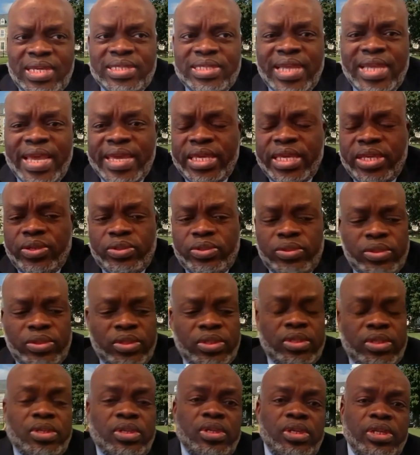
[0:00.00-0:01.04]
Thank you.
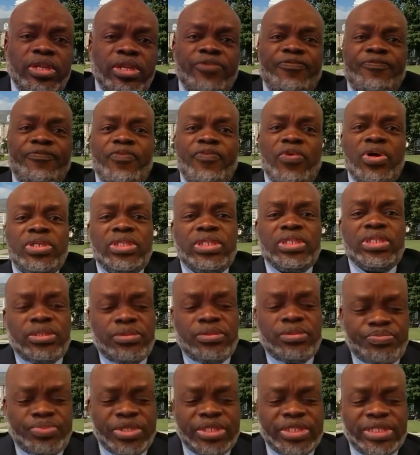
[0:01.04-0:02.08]
The first
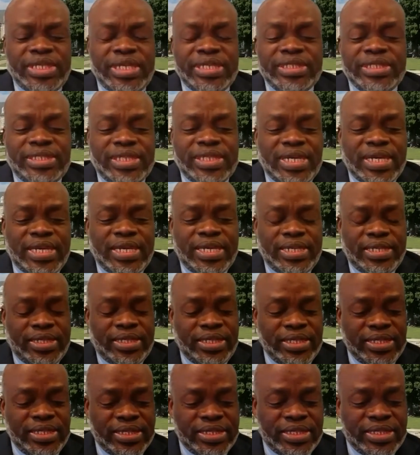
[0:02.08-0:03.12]
presenter
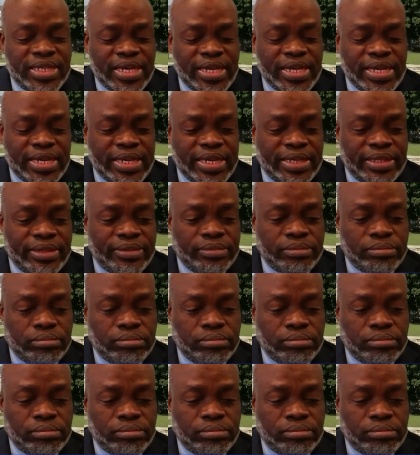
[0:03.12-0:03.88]
is a